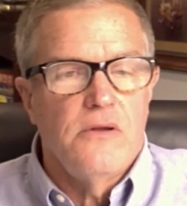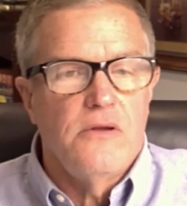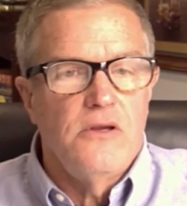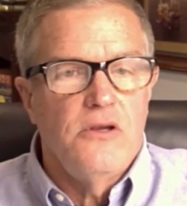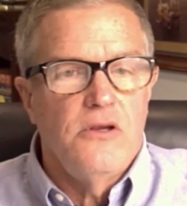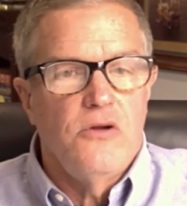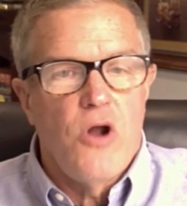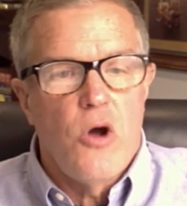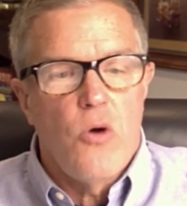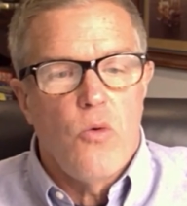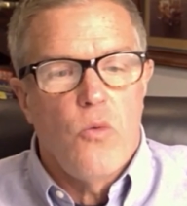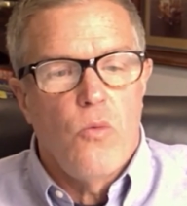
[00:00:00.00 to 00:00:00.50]

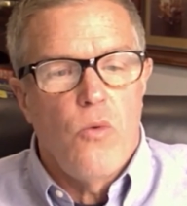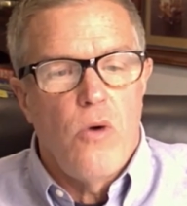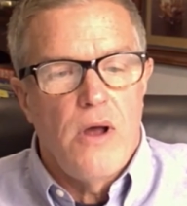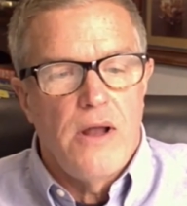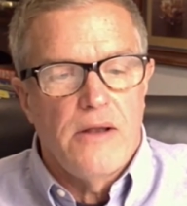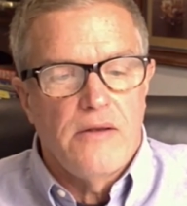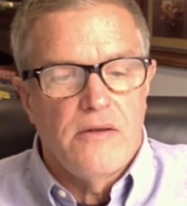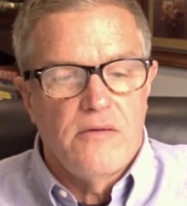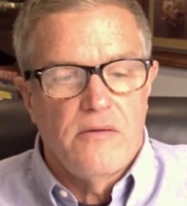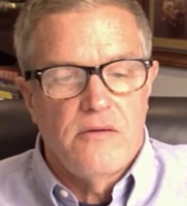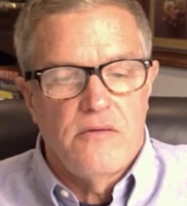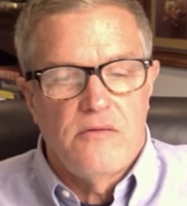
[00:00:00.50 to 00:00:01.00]
You don't
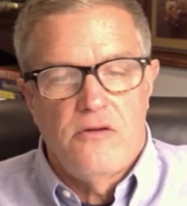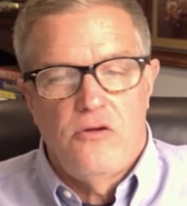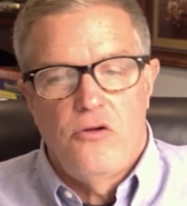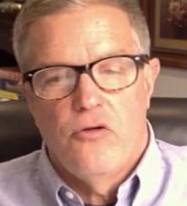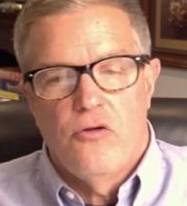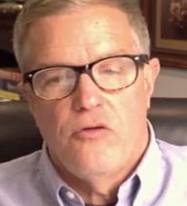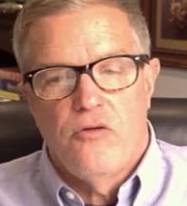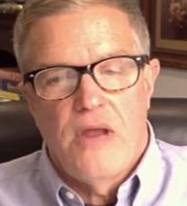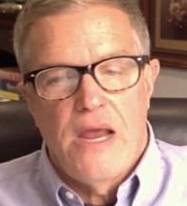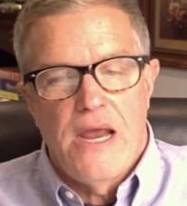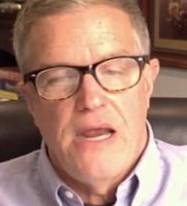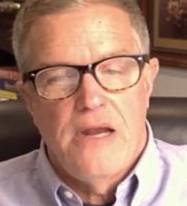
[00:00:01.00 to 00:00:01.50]
want
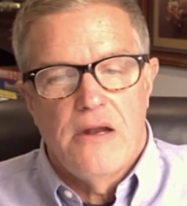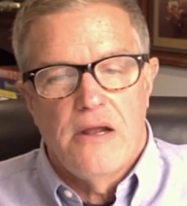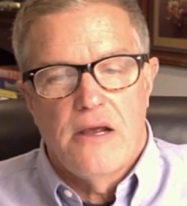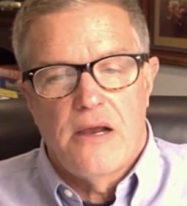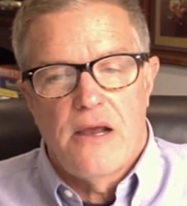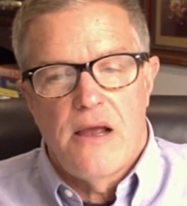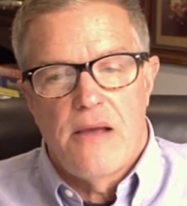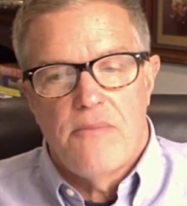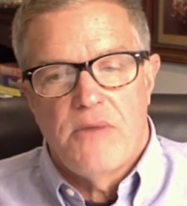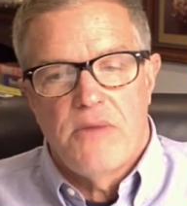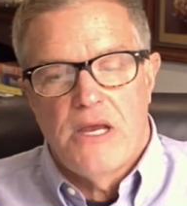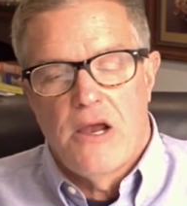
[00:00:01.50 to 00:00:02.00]
your data
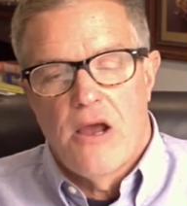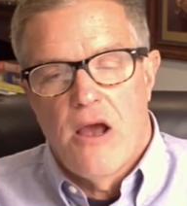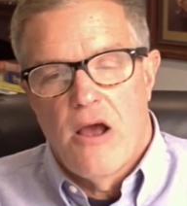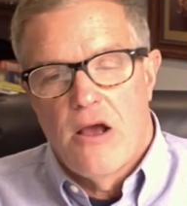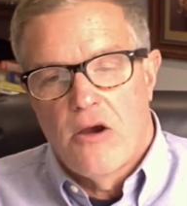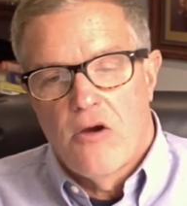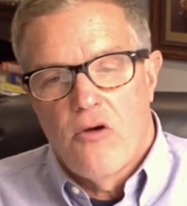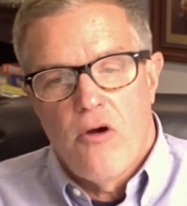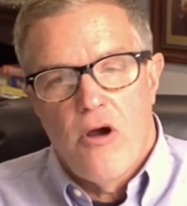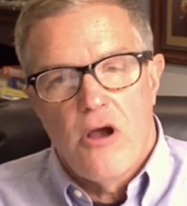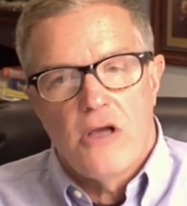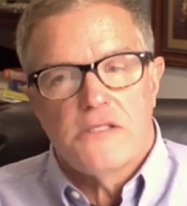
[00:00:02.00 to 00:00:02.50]
coming
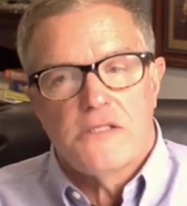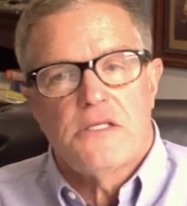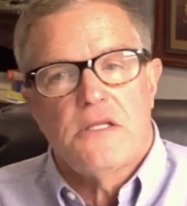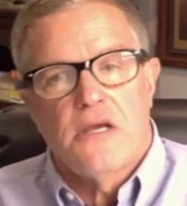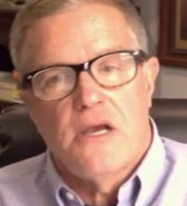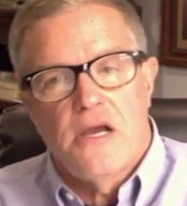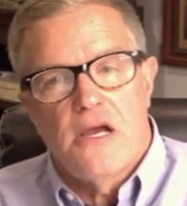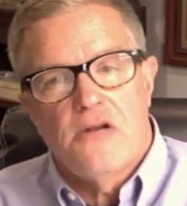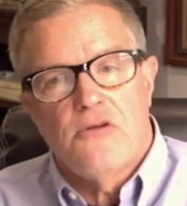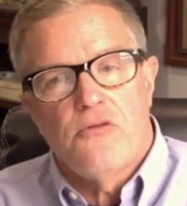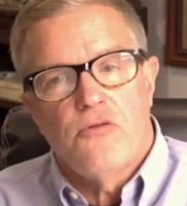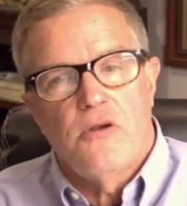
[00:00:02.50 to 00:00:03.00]
across the
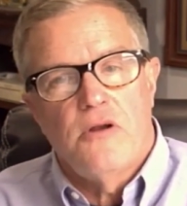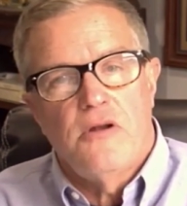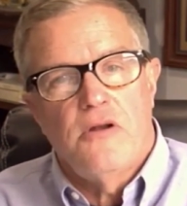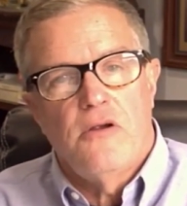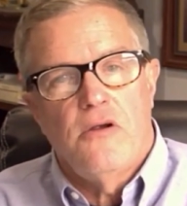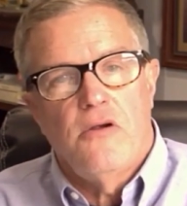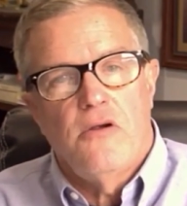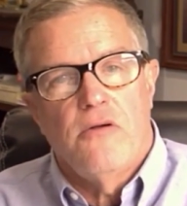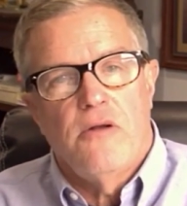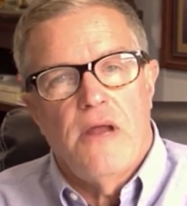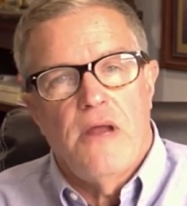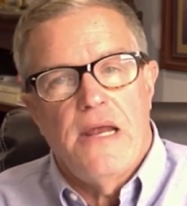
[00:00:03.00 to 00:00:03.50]
country to
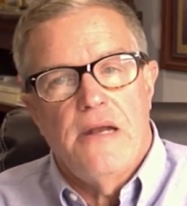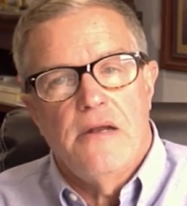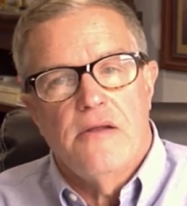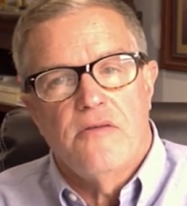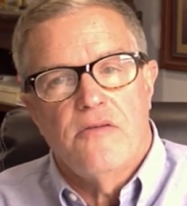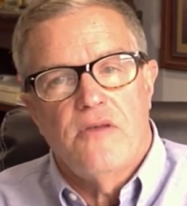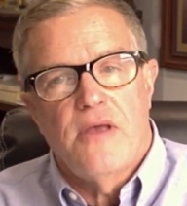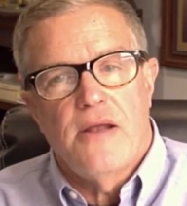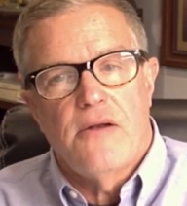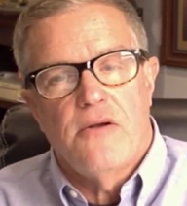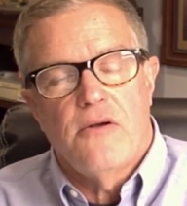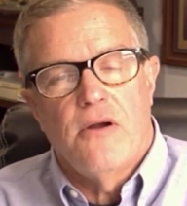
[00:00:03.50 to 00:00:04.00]
your data
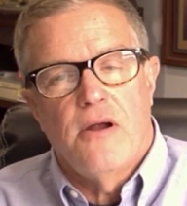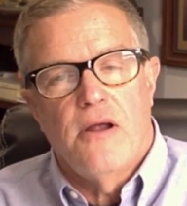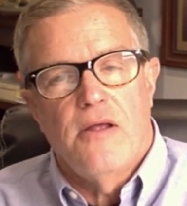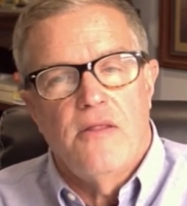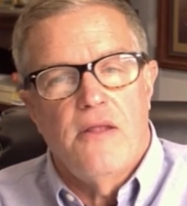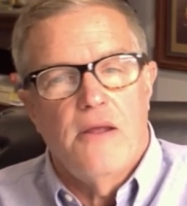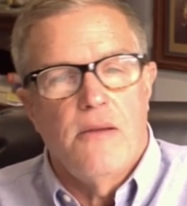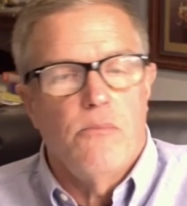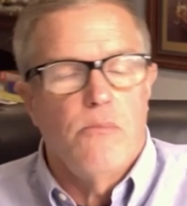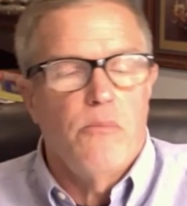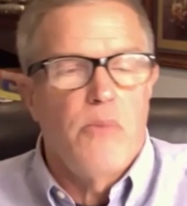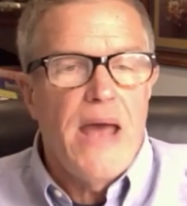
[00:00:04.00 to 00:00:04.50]
center and
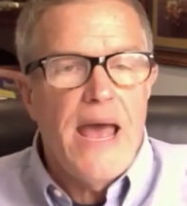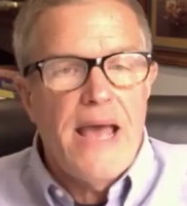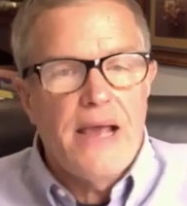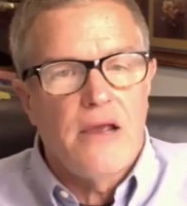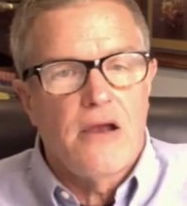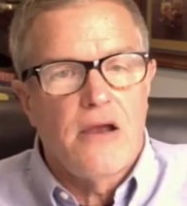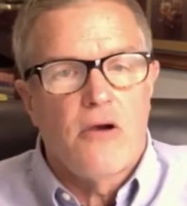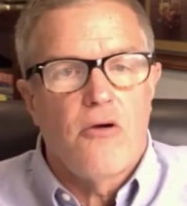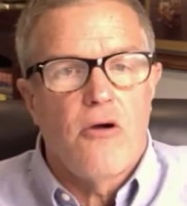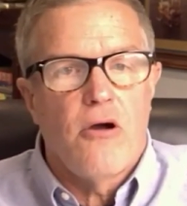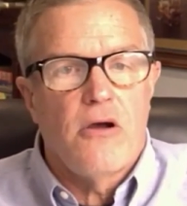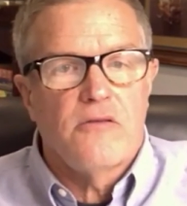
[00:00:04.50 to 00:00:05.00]
then back
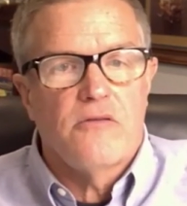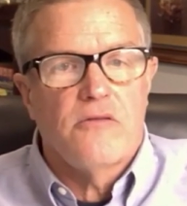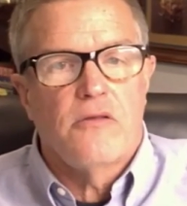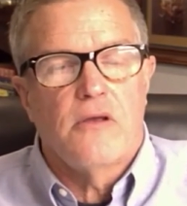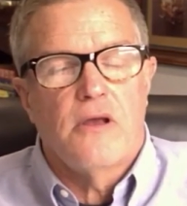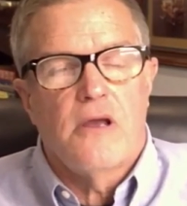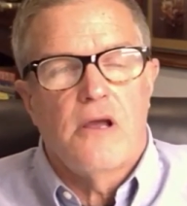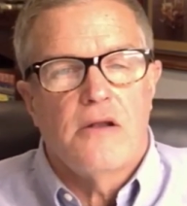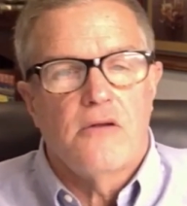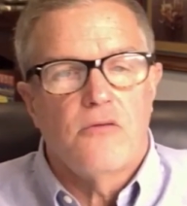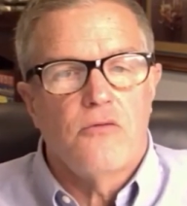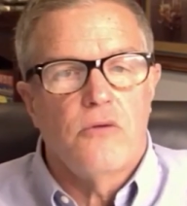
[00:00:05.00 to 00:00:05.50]
across the
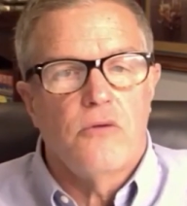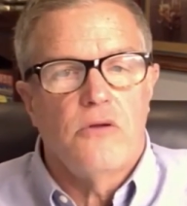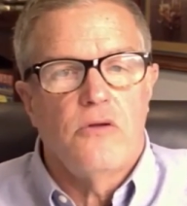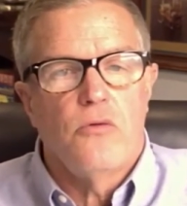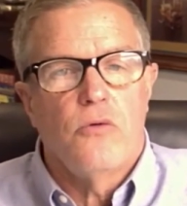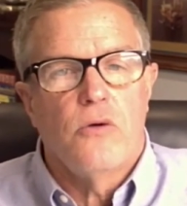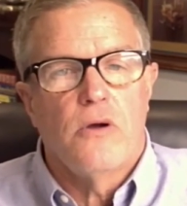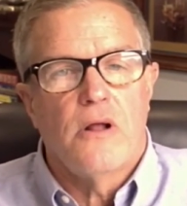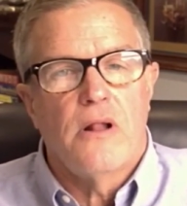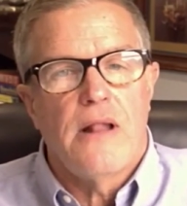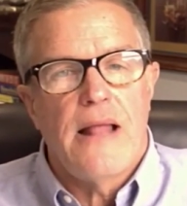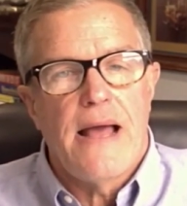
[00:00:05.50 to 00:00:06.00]
country
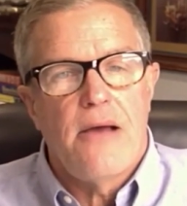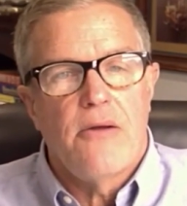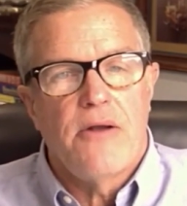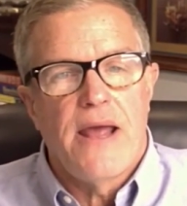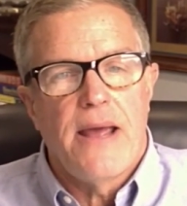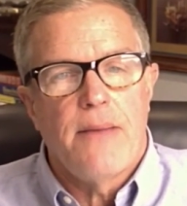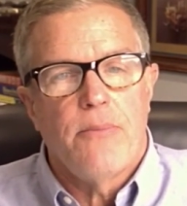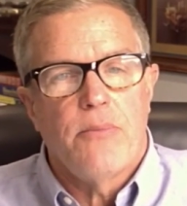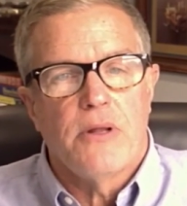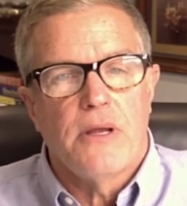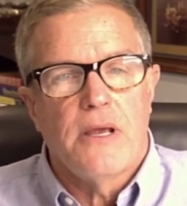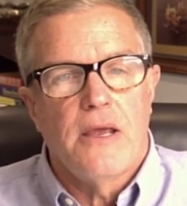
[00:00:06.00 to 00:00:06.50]
to a cloud
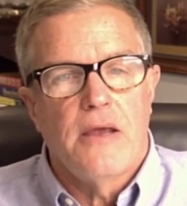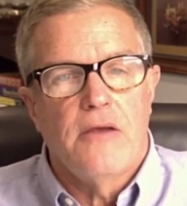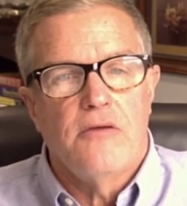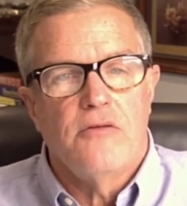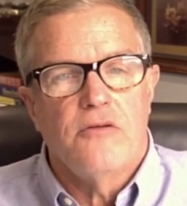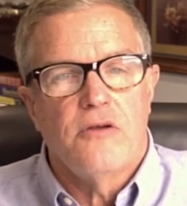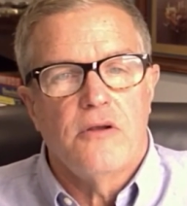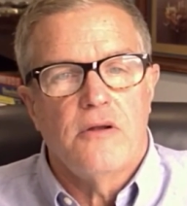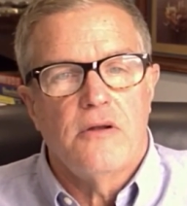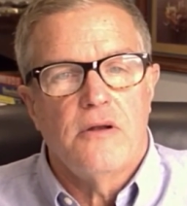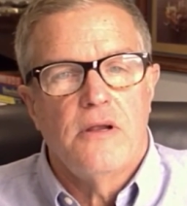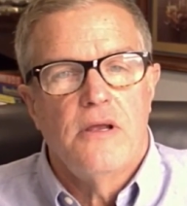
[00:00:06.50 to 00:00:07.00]

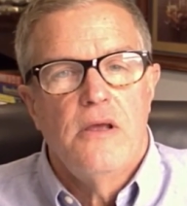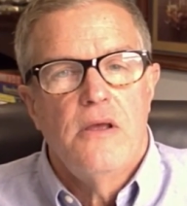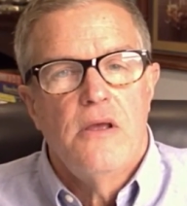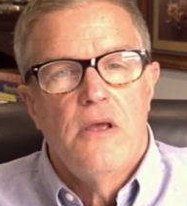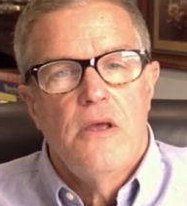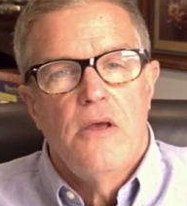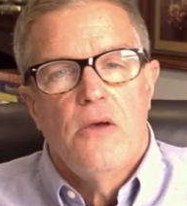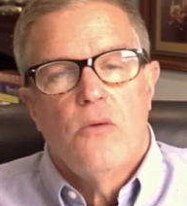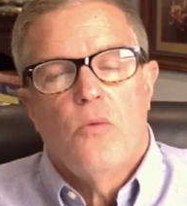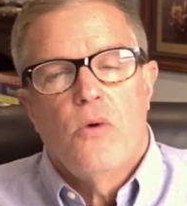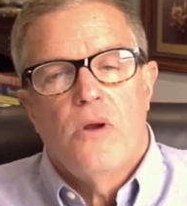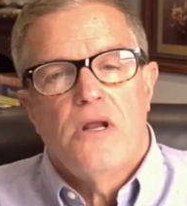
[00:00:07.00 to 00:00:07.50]
application
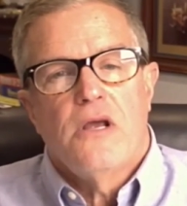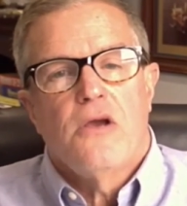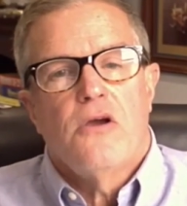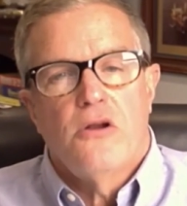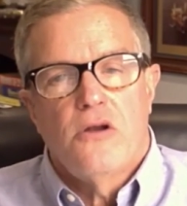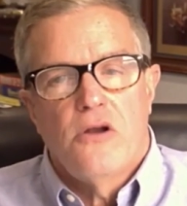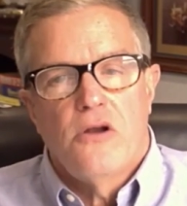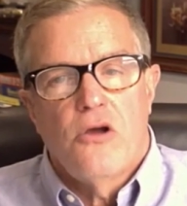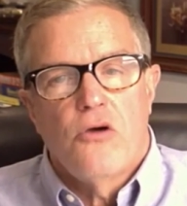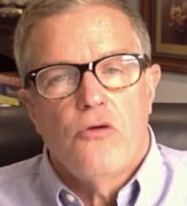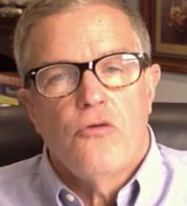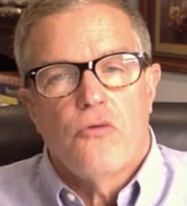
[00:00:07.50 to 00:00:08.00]
when it
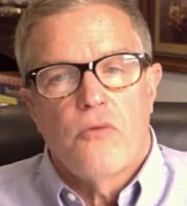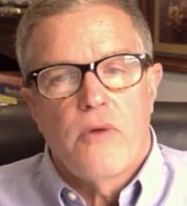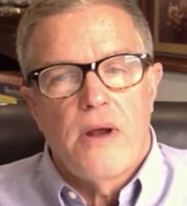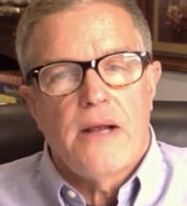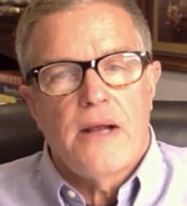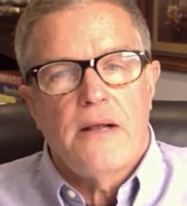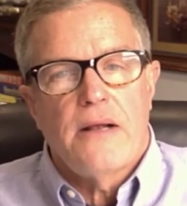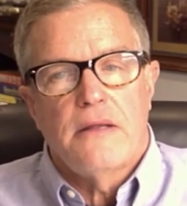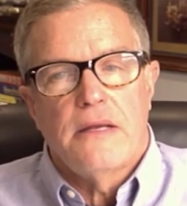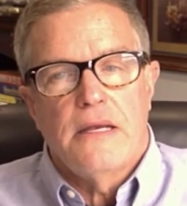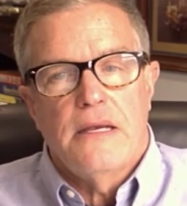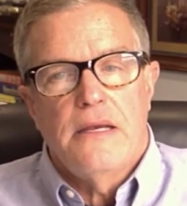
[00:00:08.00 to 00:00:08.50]
could go
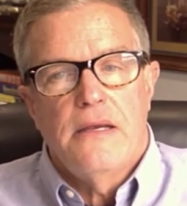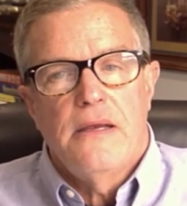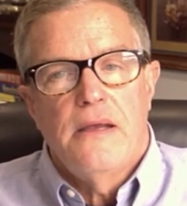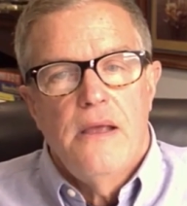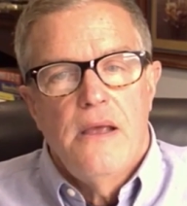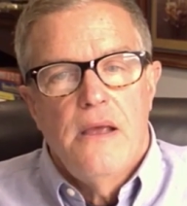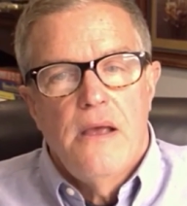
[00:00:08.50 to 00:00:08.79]
directly.